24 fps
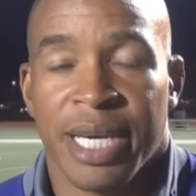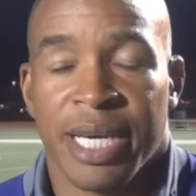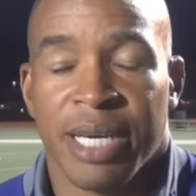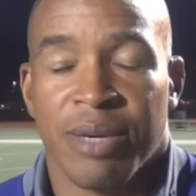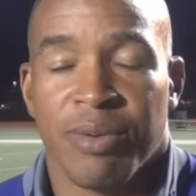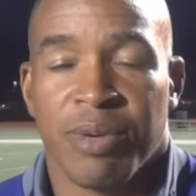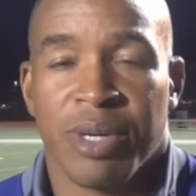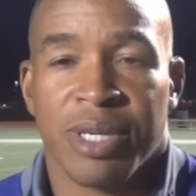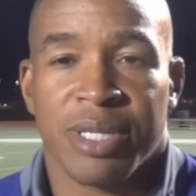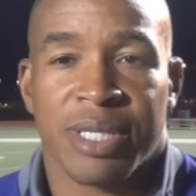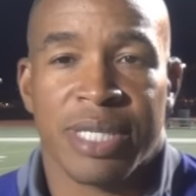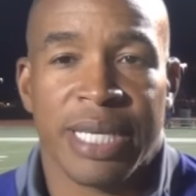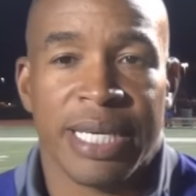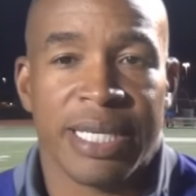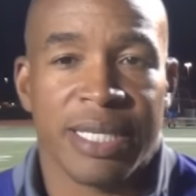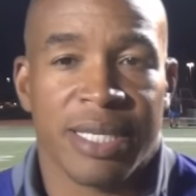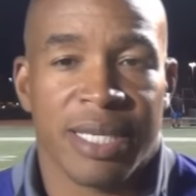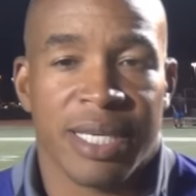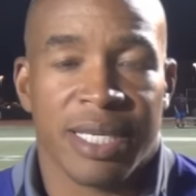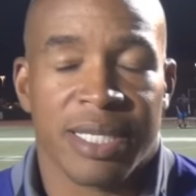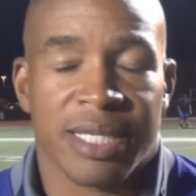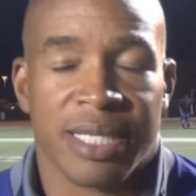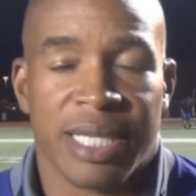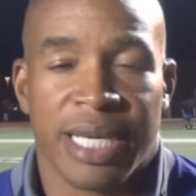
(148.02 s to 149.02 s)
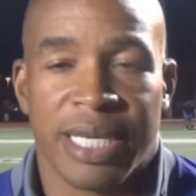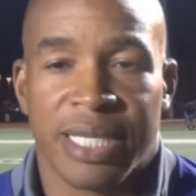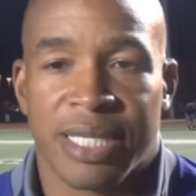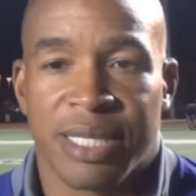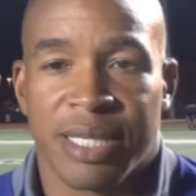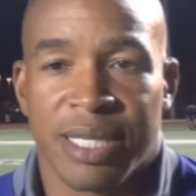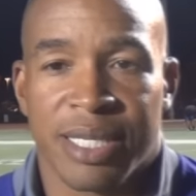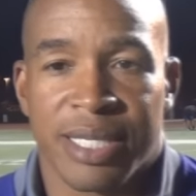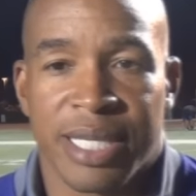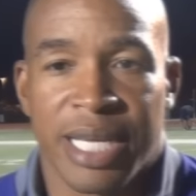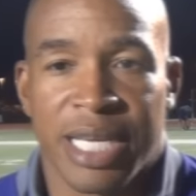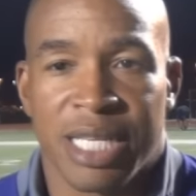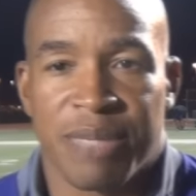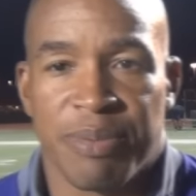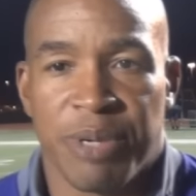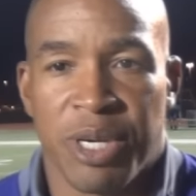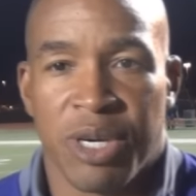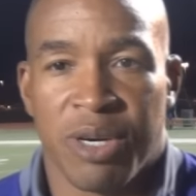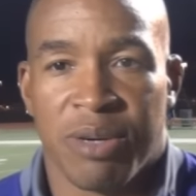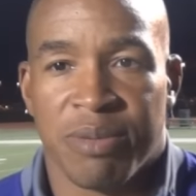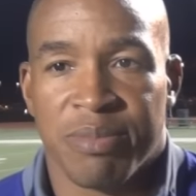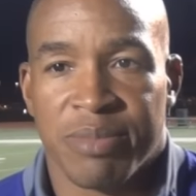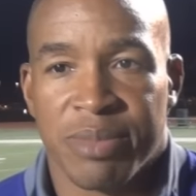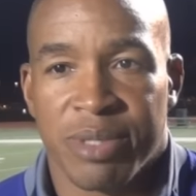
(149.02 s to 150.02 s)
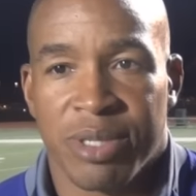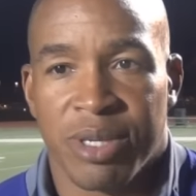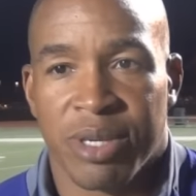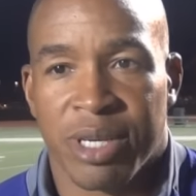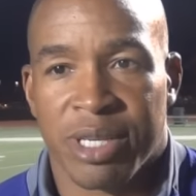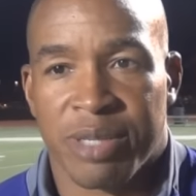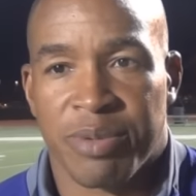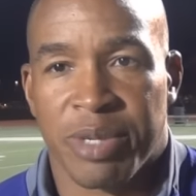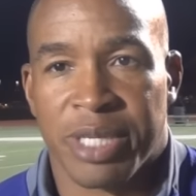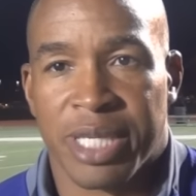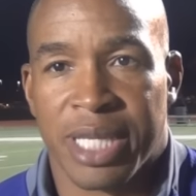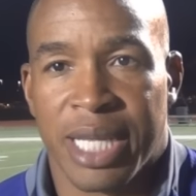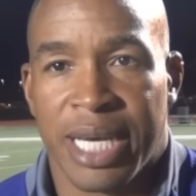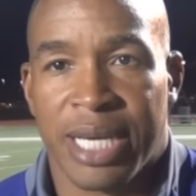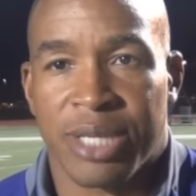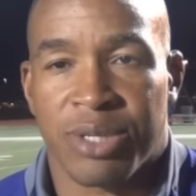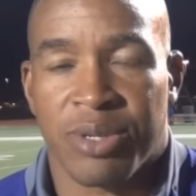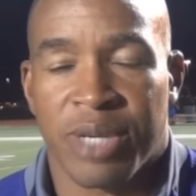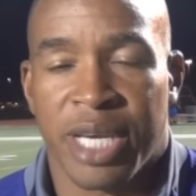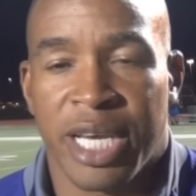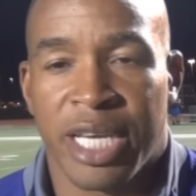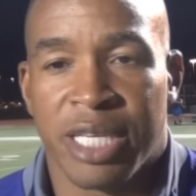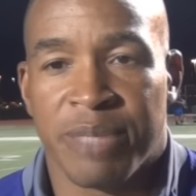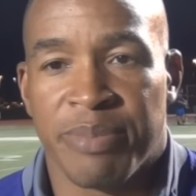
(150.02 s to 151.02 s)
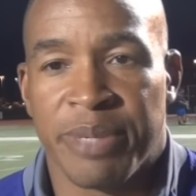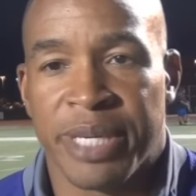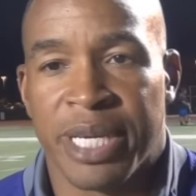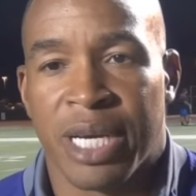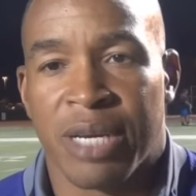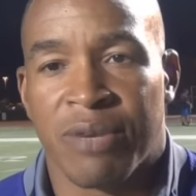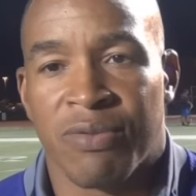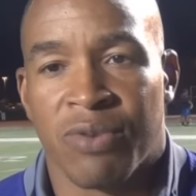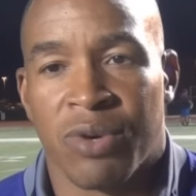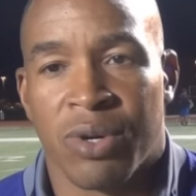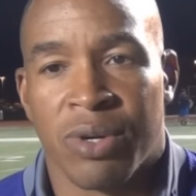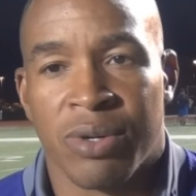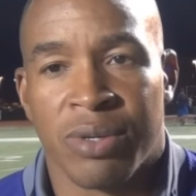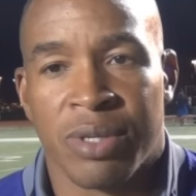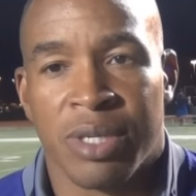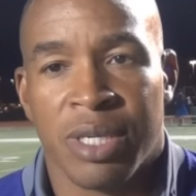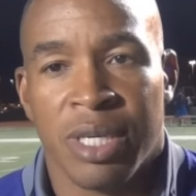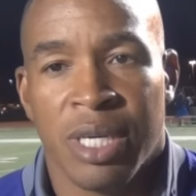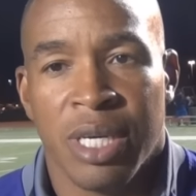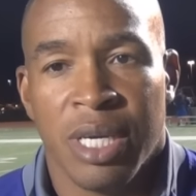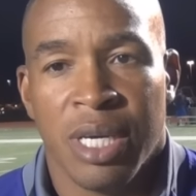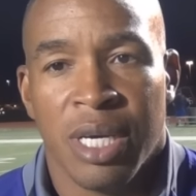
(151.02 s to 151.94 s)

Yeah, well, it's nice. It's nice. It's nice to be home. You know, especially the last two games being on the road.